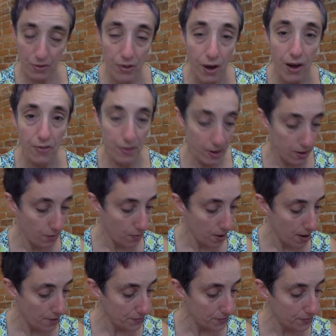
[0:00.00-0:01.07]
thought that it
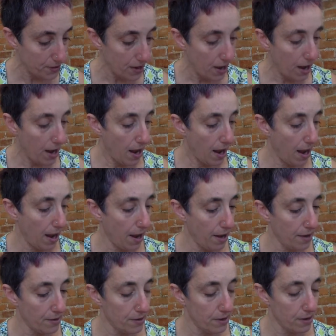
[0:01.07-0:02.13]
was,
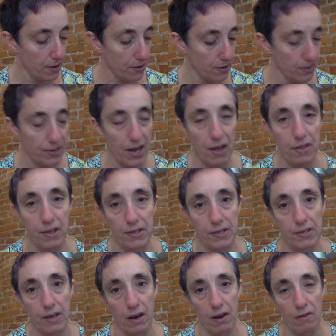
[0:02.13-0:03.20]
and the death
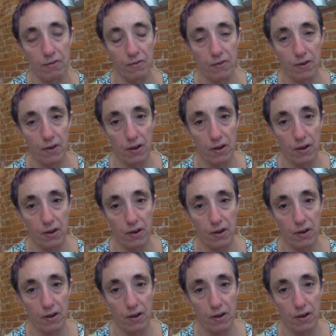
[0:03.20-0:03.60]
itself